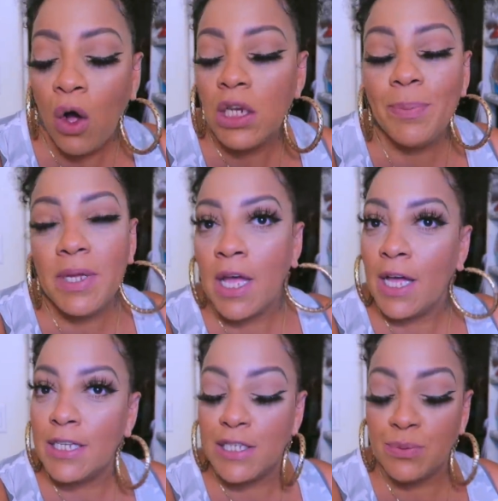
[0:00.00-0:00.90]
only
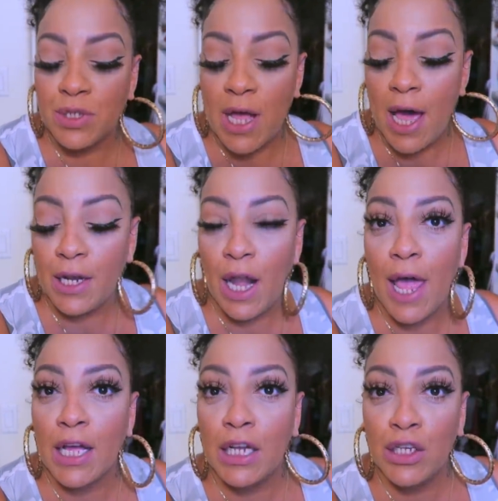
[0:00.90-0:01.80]
because this was kind of
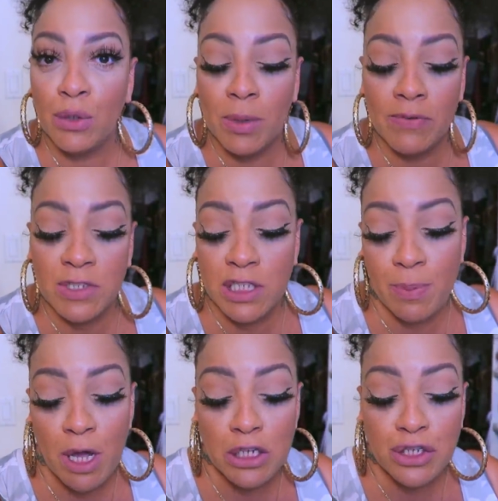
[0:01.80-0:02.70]
like a little bit of a
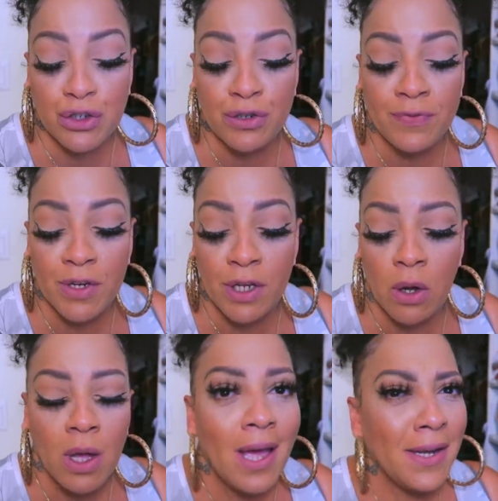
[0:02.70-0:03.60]
sponsored
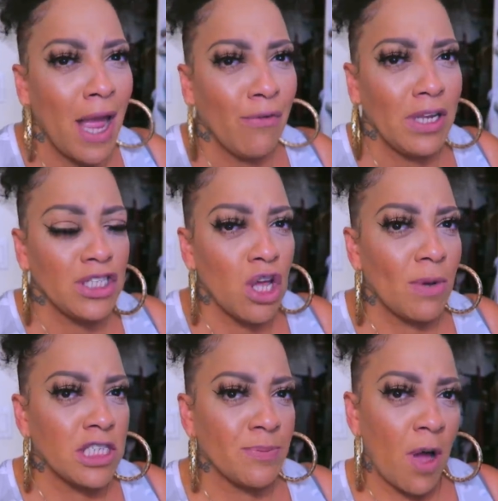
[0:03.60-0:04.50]
video. Not really so
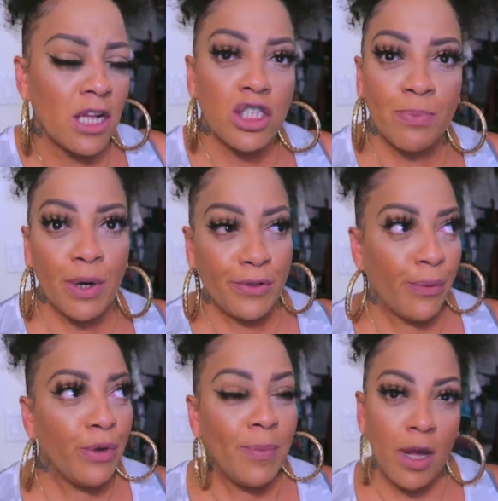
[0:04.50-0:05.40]
much sponsored, but
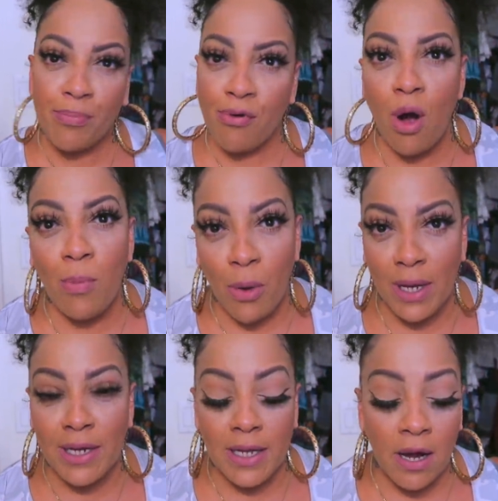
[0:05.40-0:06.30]
there will be a
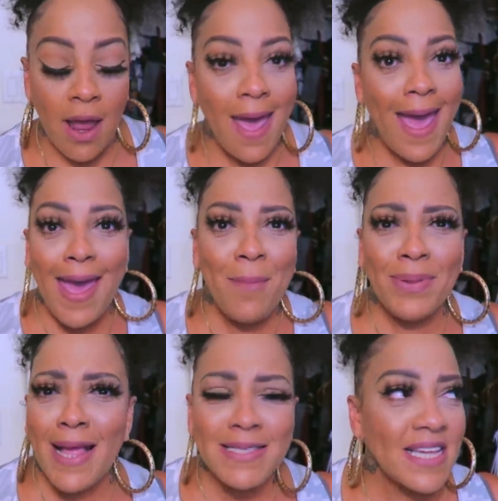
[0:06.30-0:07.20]
promo in here here. And
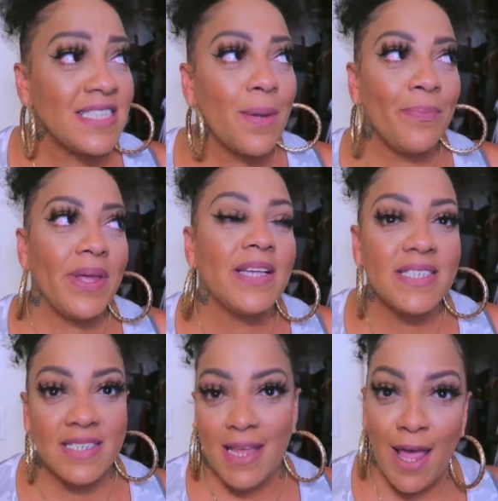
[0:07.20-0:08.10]
plus, it's a big
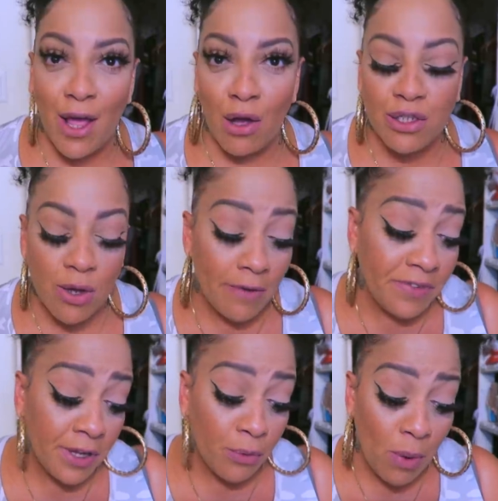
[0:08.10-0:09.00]
sale, so I
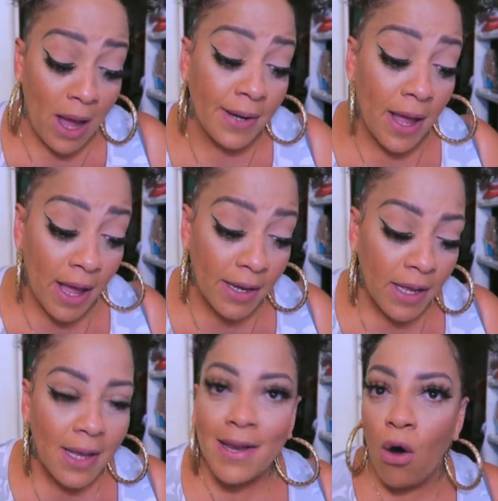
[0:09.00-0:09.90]
figured why not?
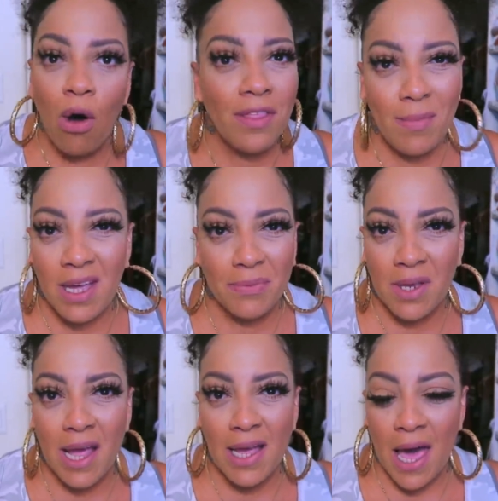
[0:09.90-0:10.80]
Now, all the makeup
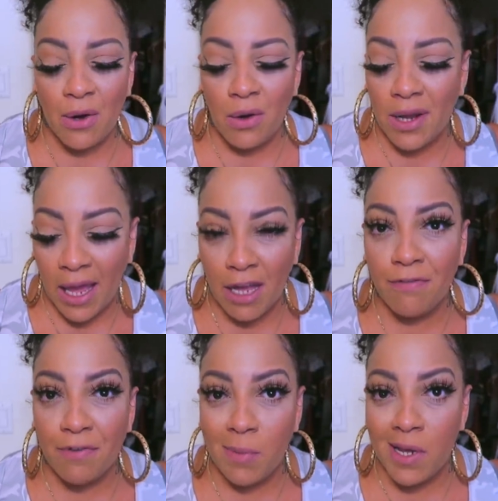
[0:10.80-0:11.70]
that I got on
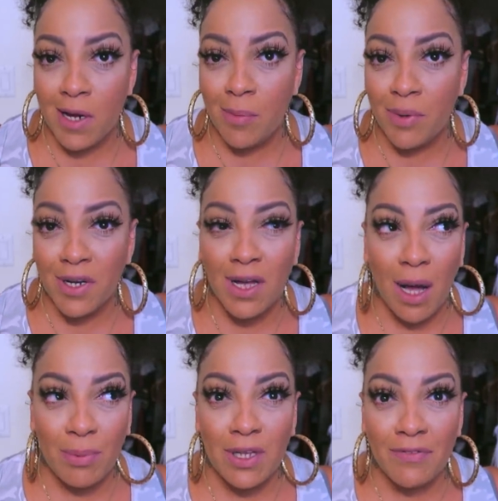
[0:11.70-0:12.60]
ain't from here, but a
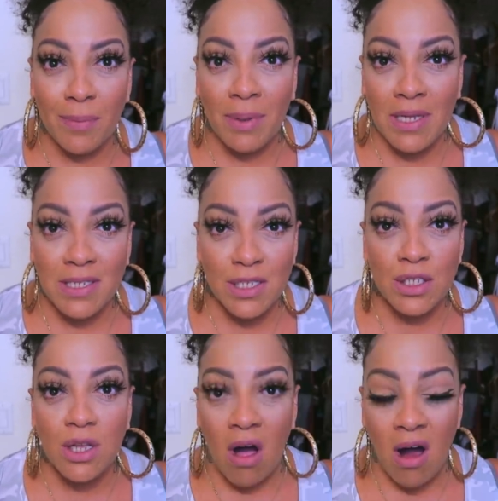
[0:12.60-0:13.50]
couple of the
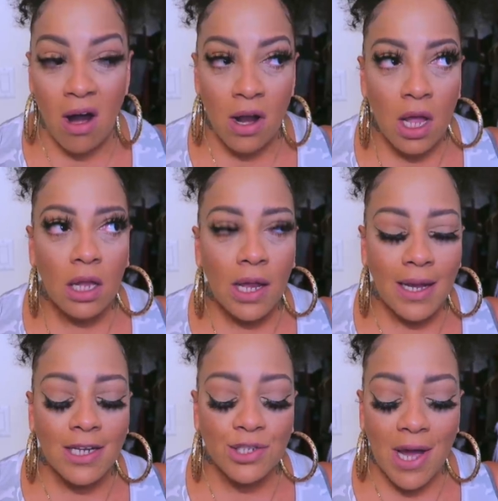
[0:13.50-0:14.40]
pieces are.
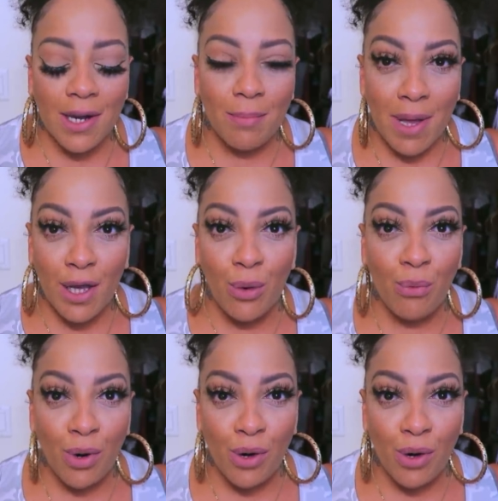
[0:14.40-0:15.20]
Like, I try to make them